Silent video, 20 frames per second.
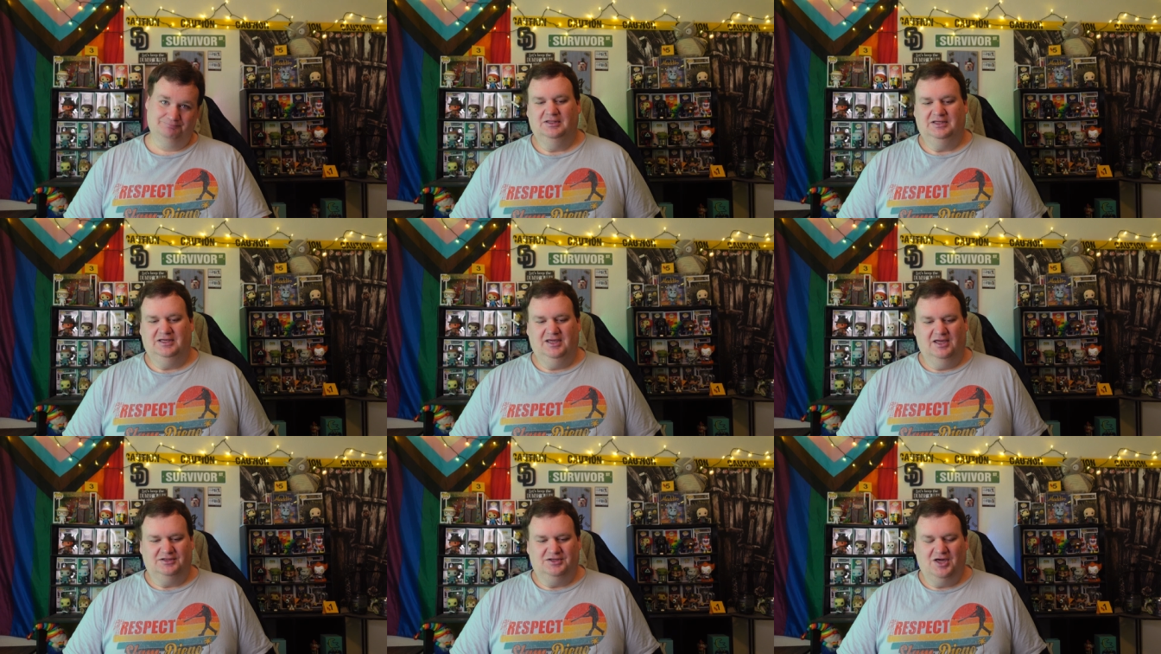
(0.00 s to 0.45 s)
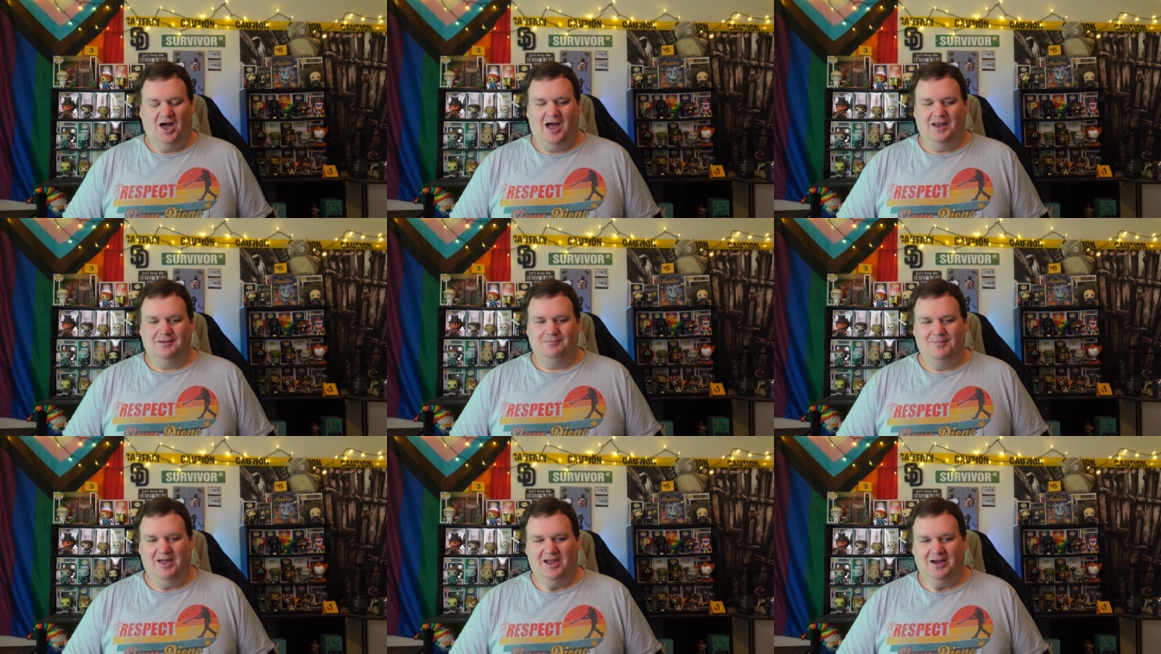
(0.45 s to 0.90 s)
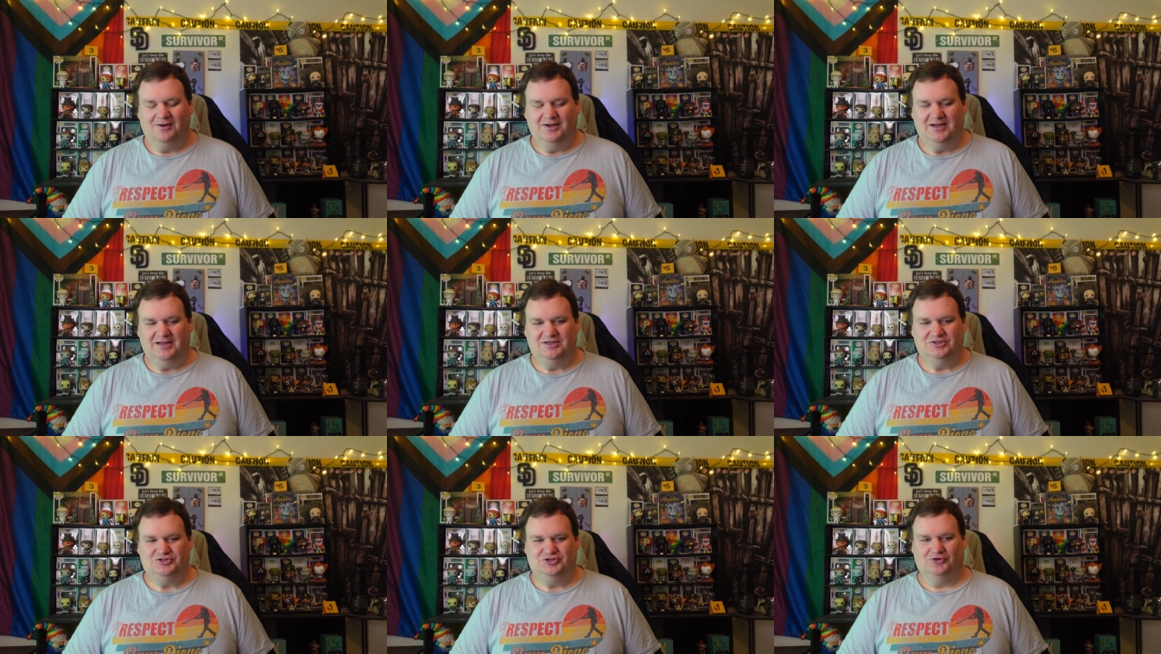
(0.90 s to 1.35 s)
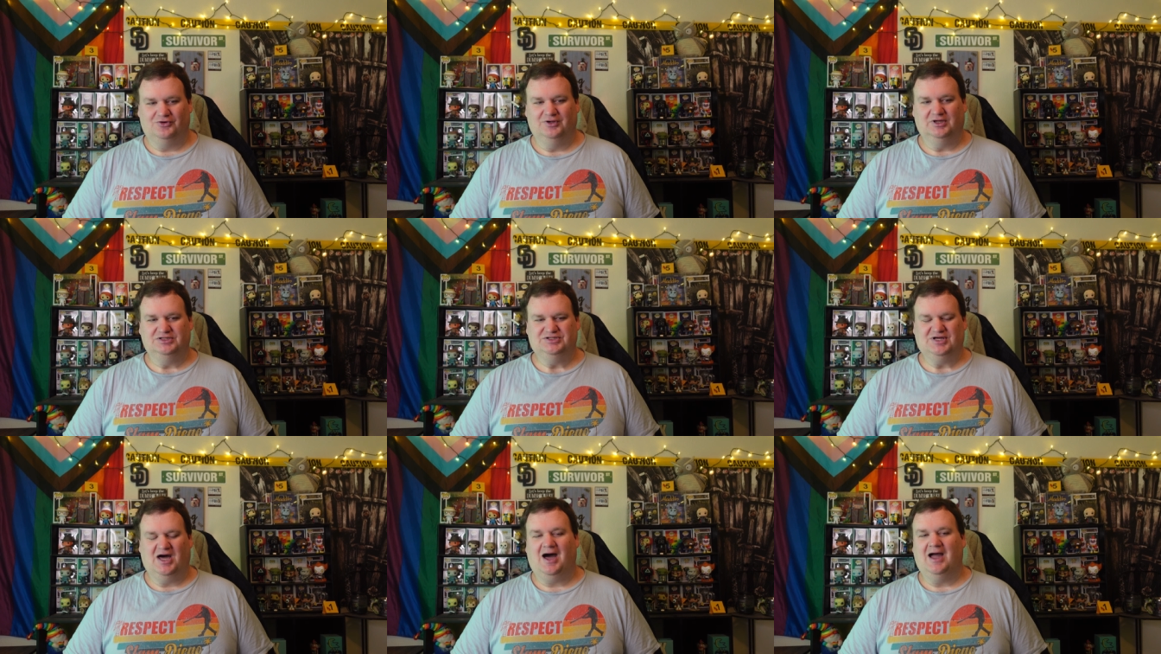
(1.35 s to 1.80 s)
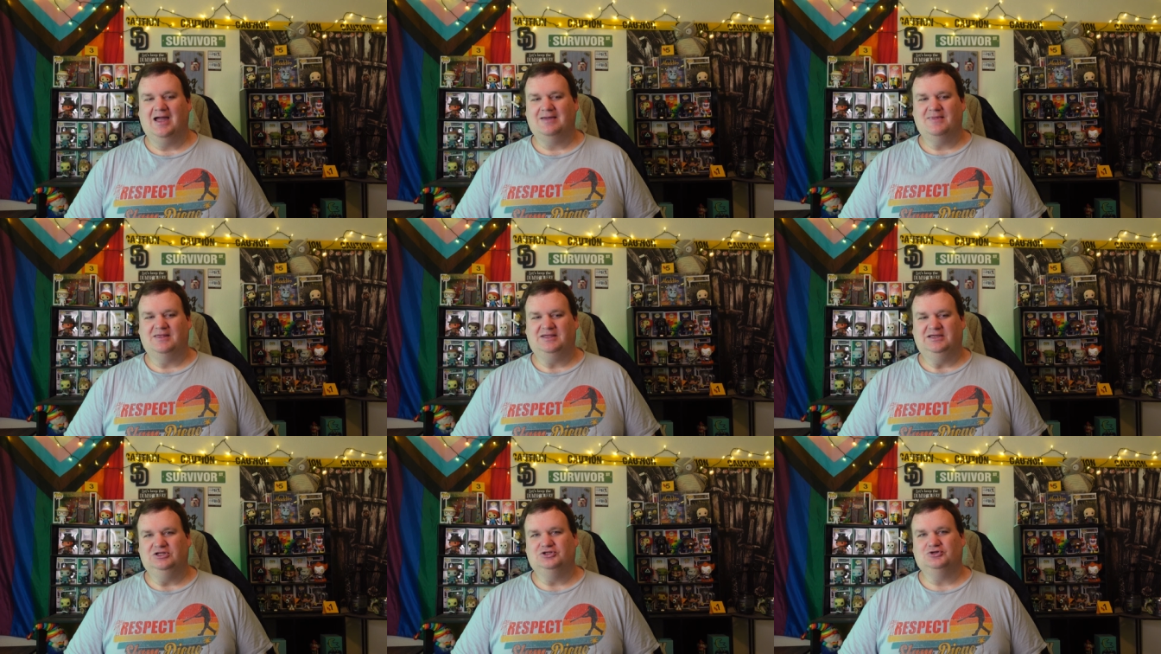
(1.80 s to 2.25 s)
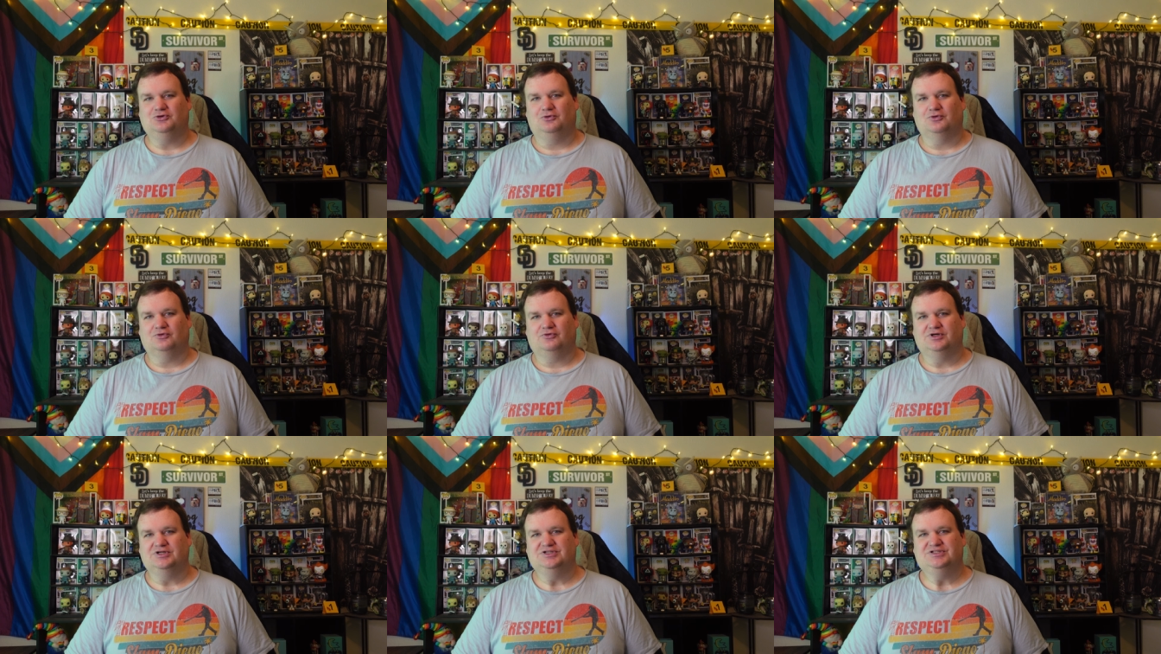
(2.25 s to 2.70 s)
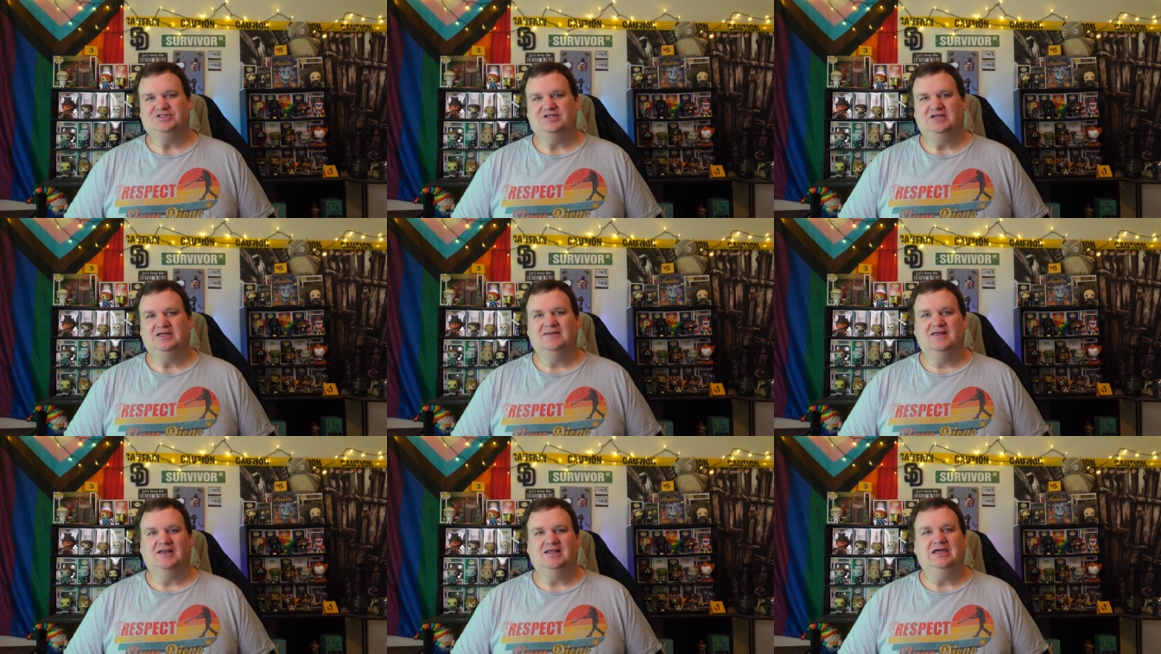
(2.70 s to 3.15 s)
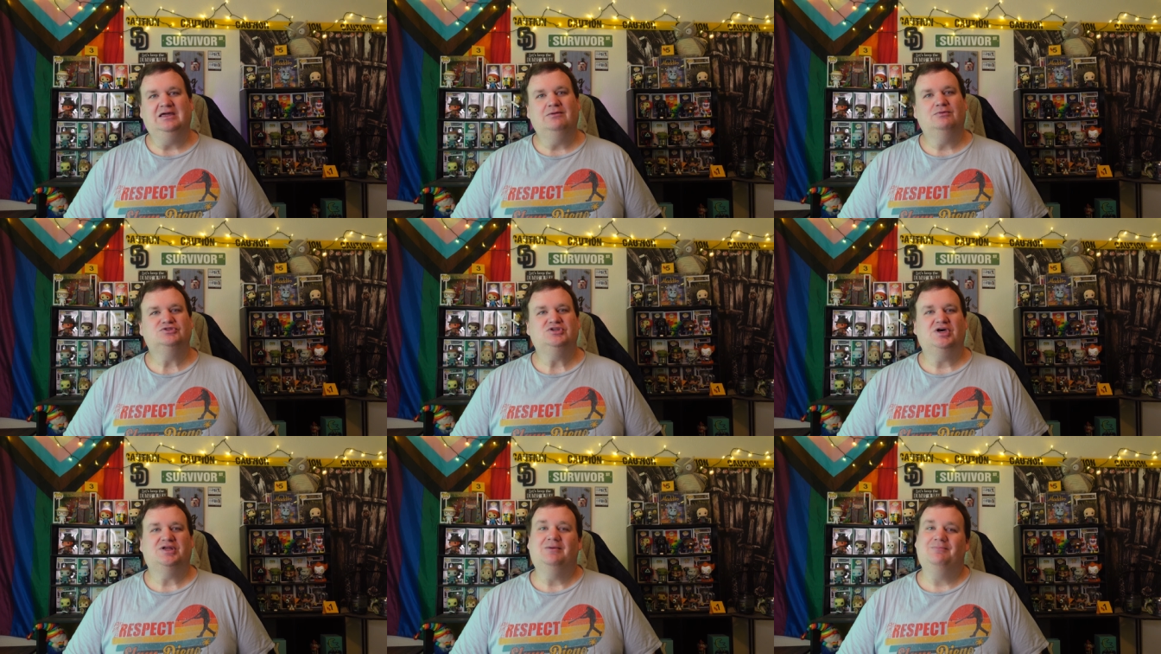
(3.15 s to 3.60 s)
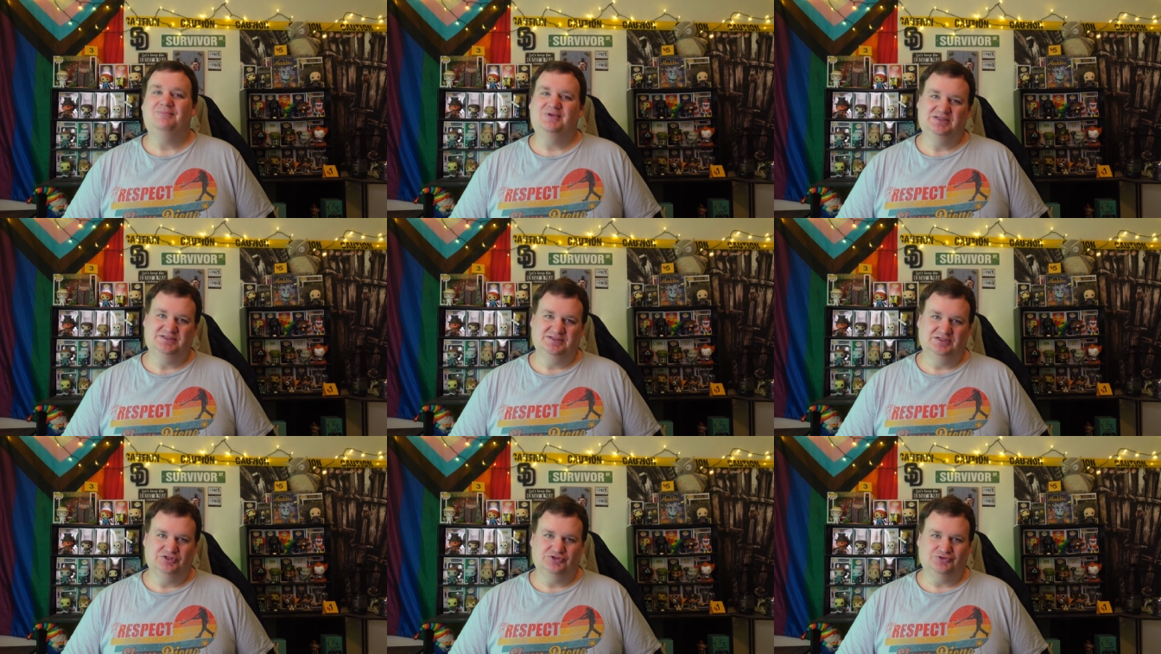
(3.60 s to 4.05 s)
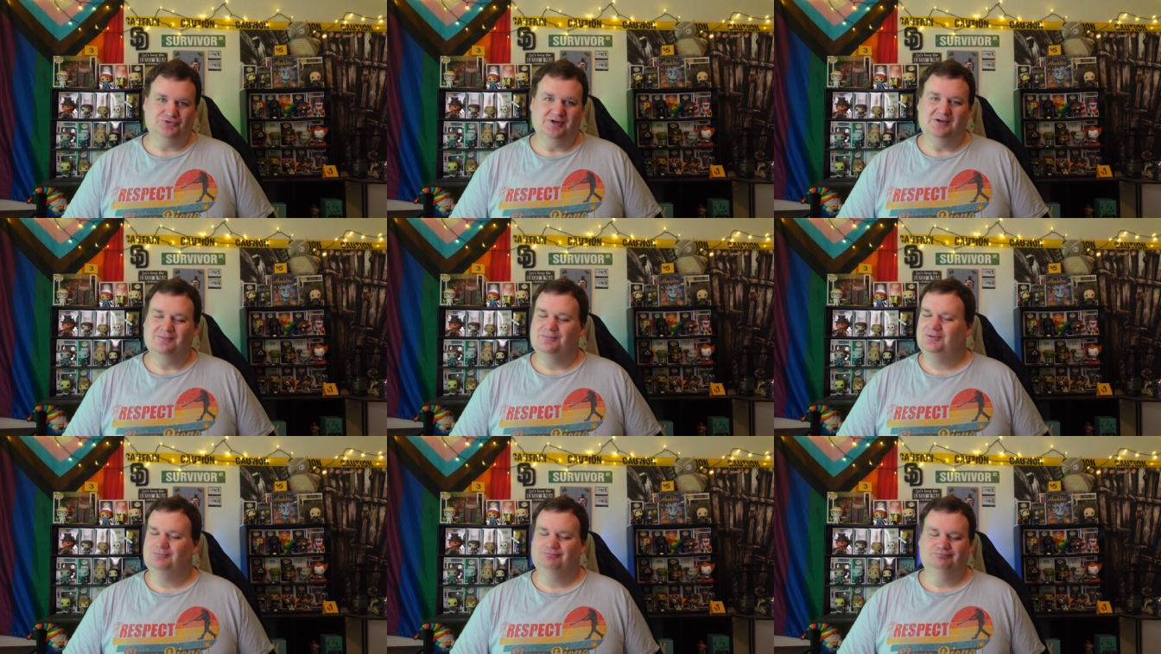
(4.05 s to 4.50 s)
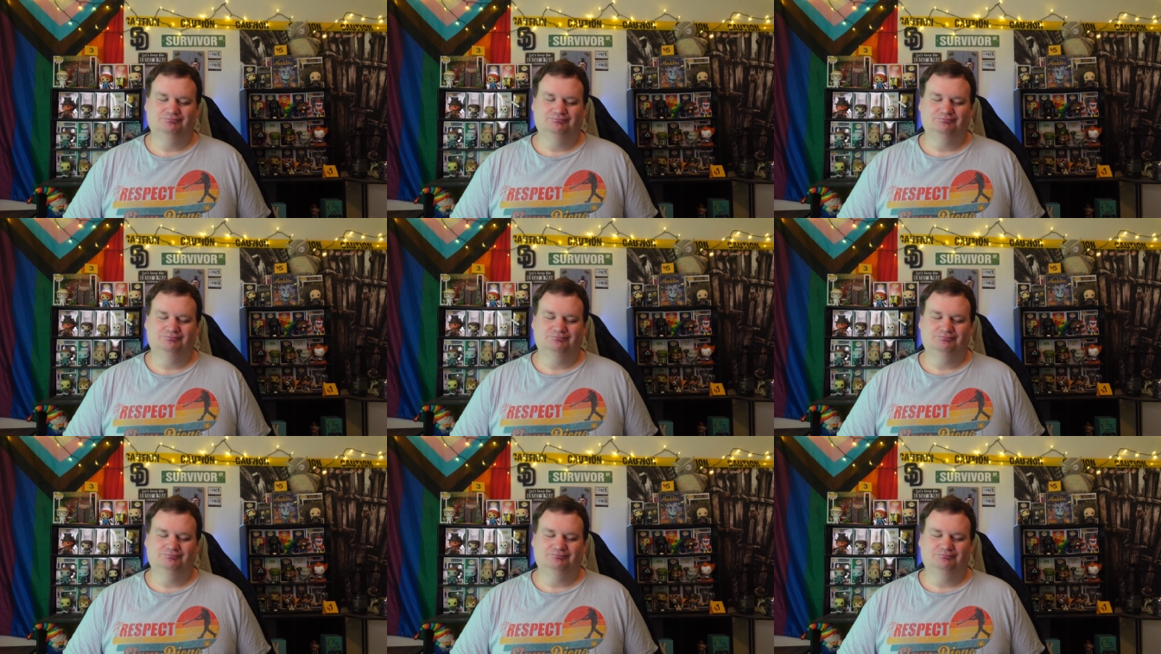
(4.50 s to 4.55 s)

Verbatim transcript: He had gotten married during a time that he told Kristine that he was on a business trip.